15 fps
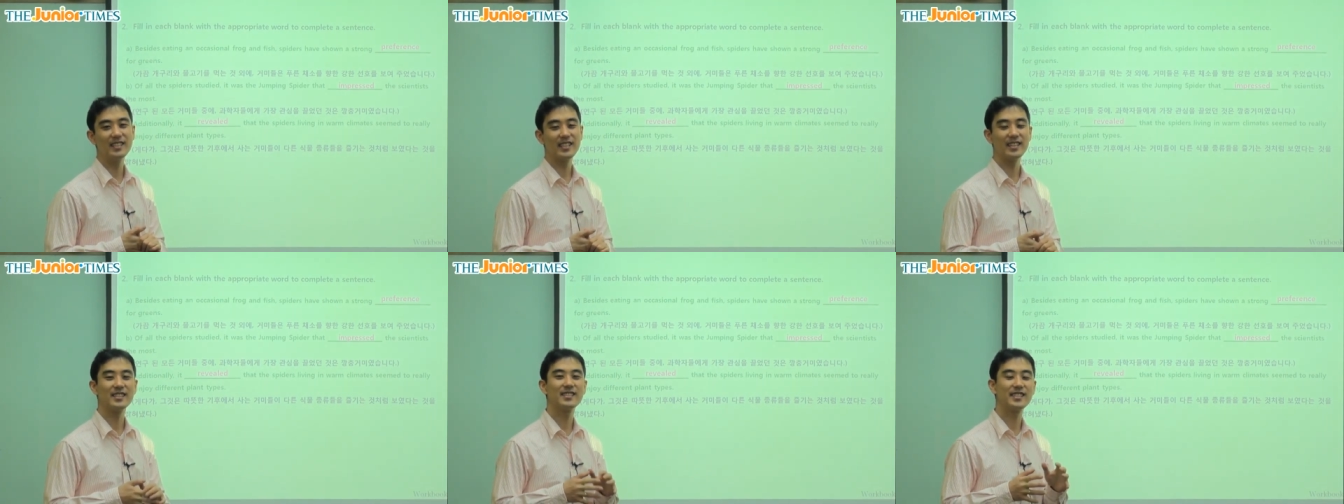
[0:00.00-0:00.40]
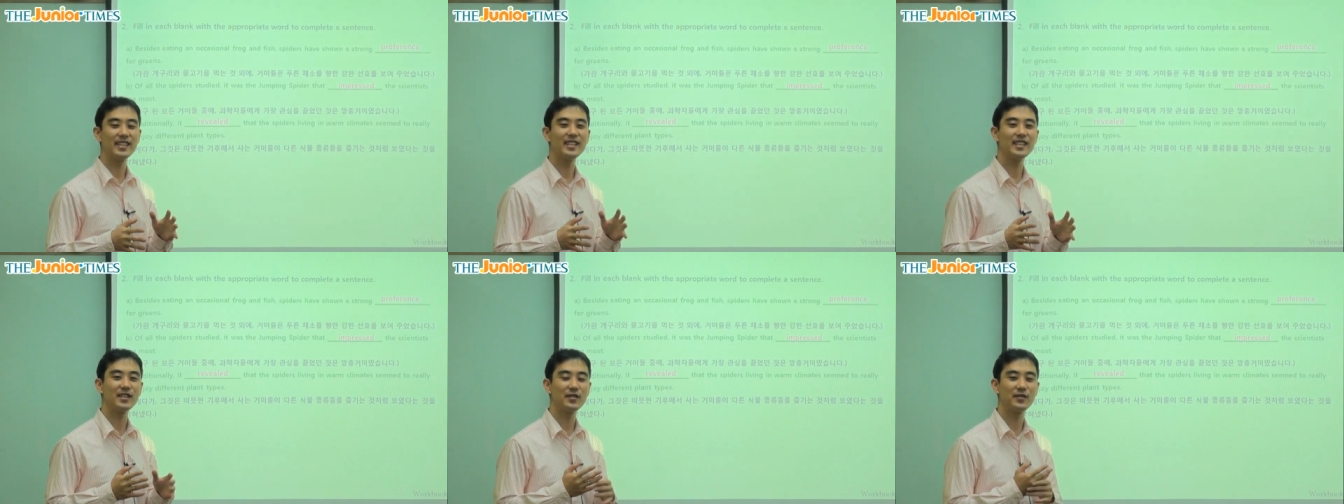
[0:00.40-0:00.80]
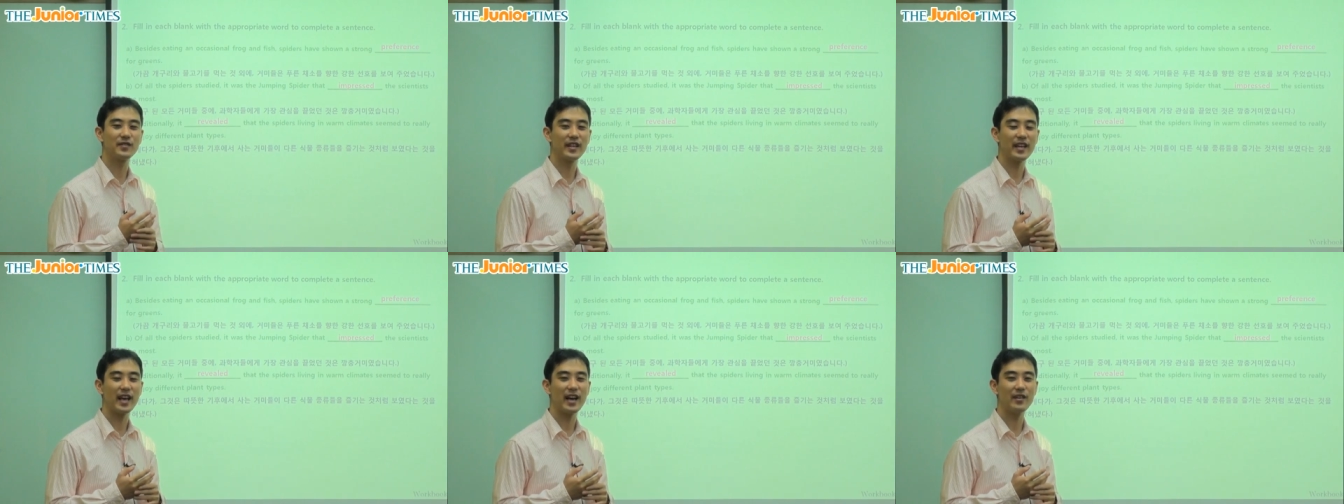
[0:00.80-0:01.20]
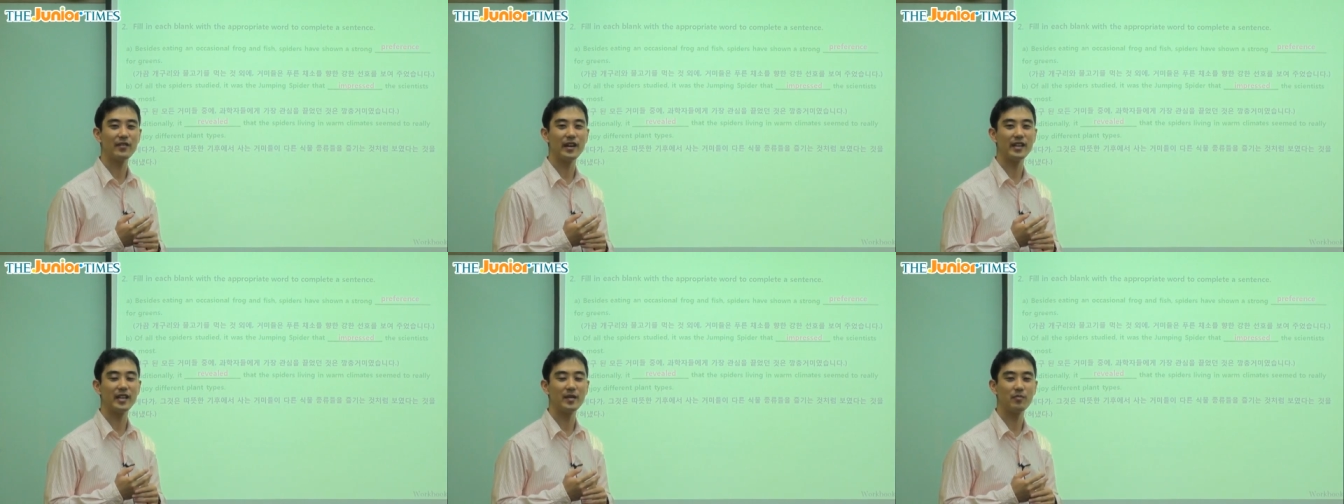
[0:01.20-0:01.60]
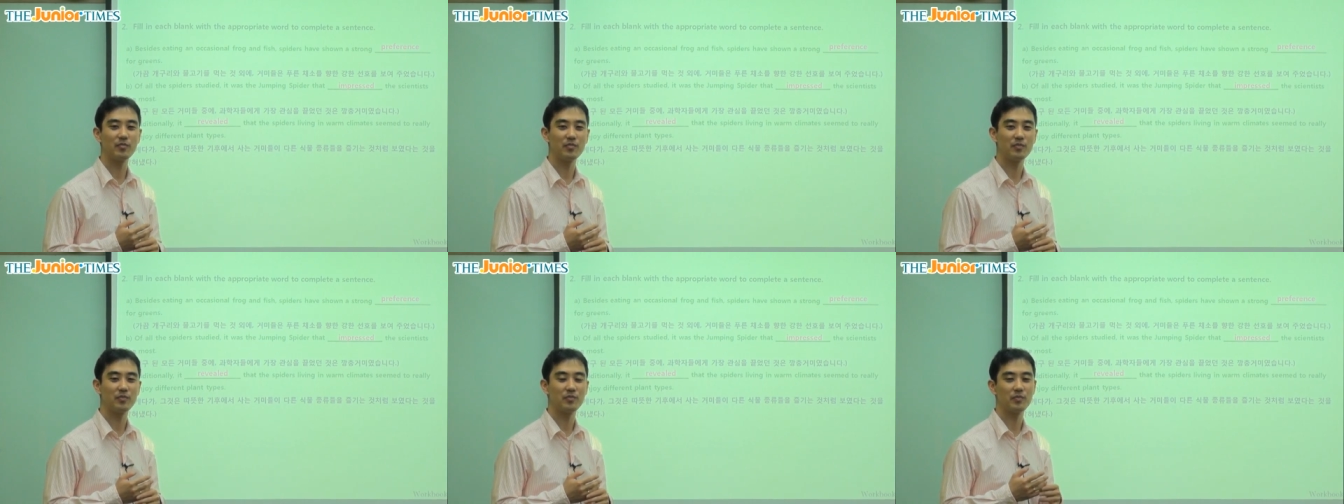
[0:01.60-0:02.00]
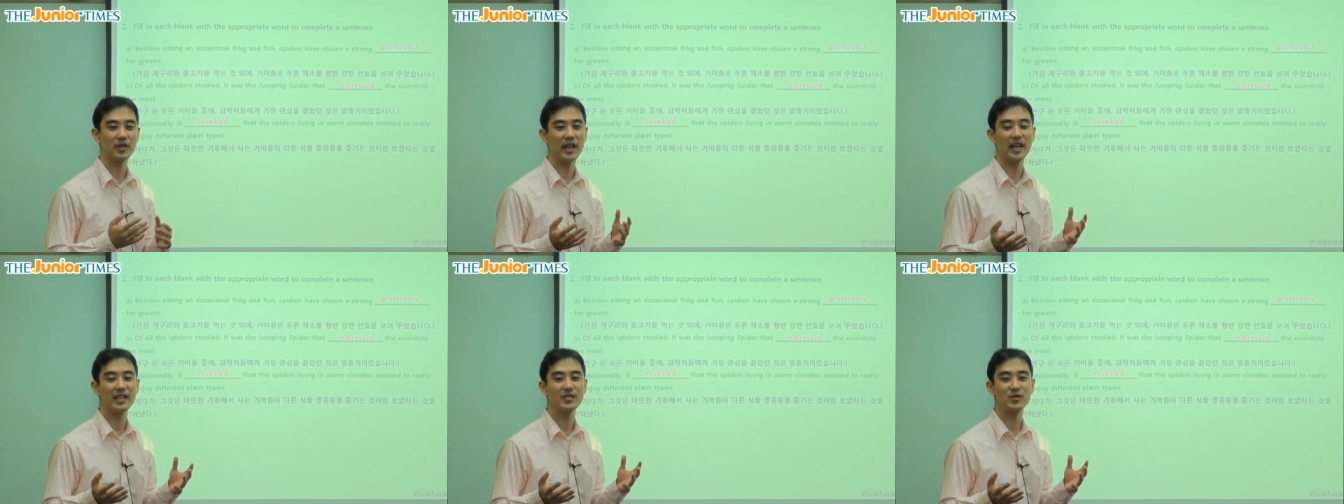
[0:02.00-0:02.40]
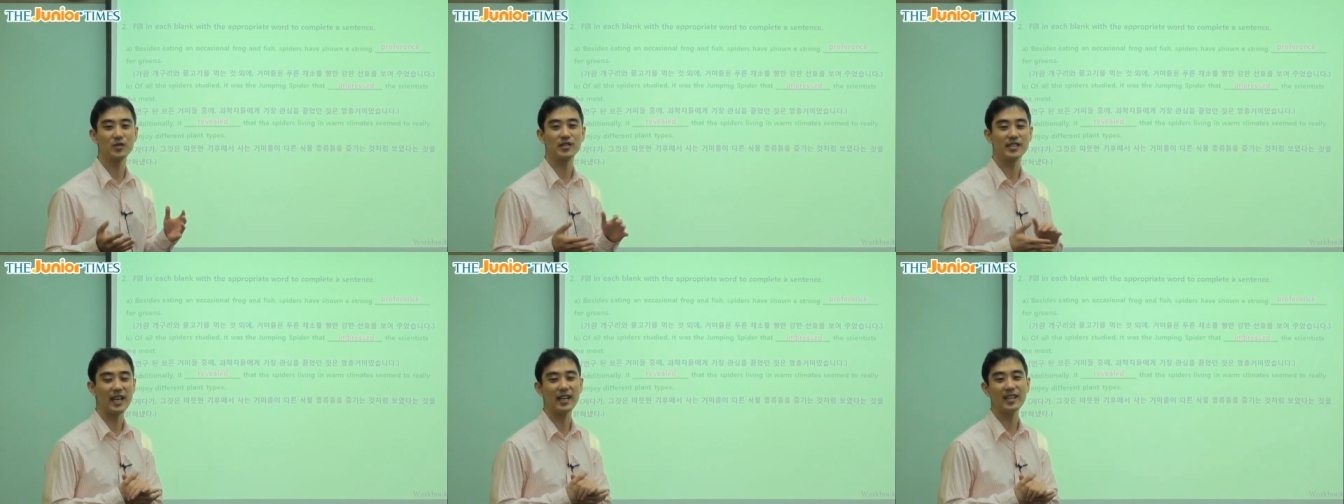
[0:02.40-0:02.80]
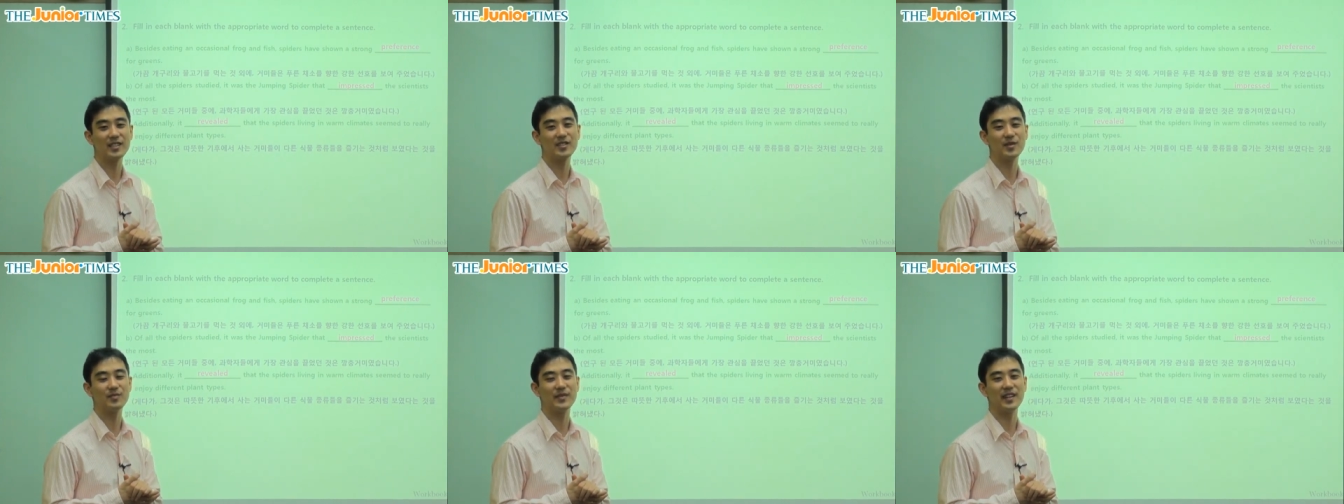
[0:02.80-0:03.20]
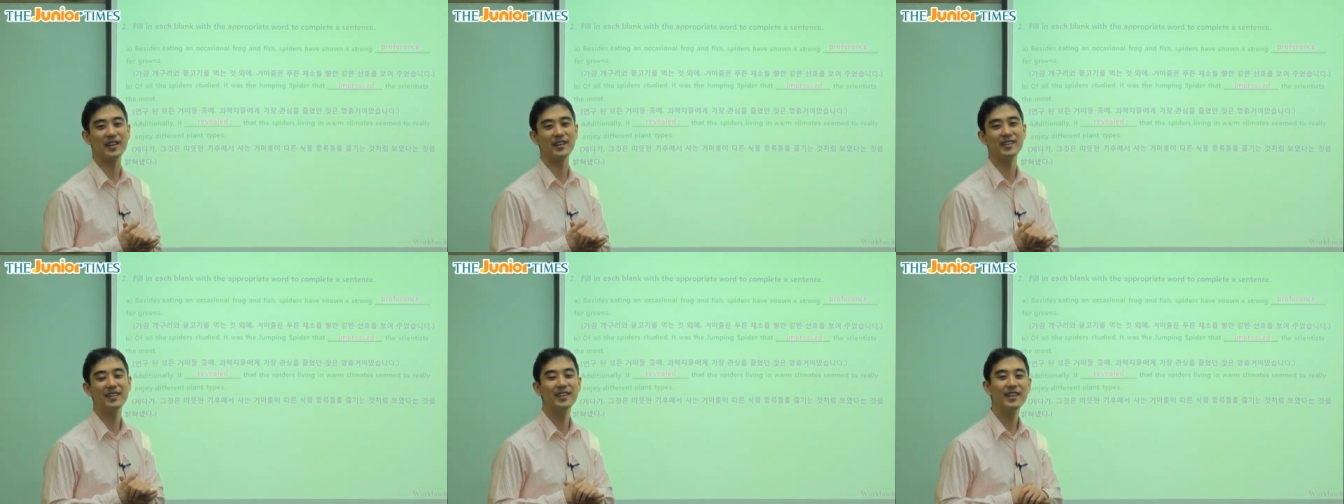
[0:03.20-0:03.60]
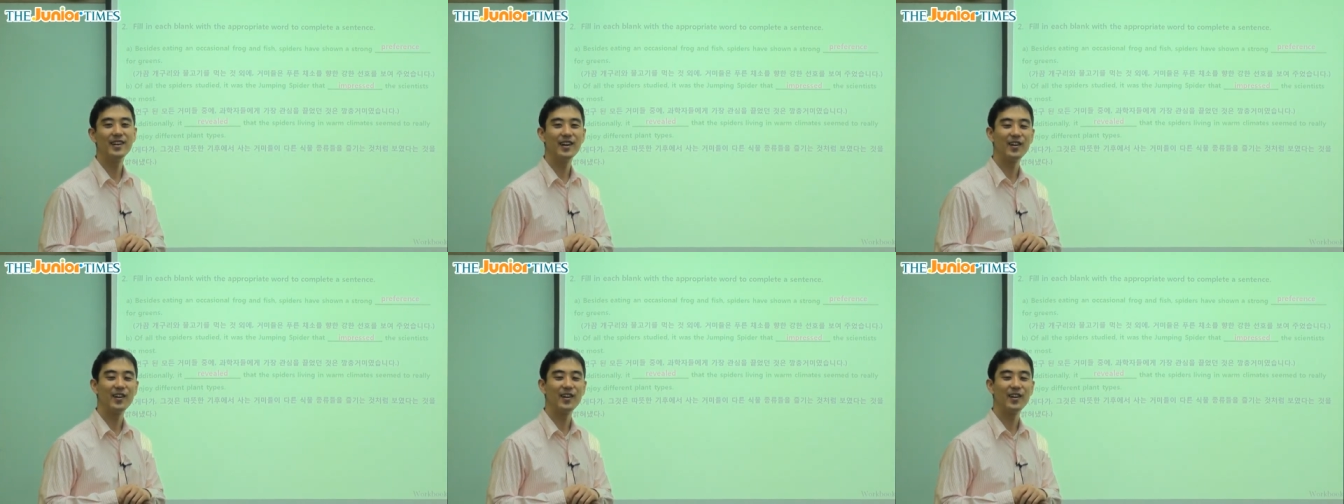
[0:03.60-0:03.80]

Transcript: then see if they have any plants or salads up there.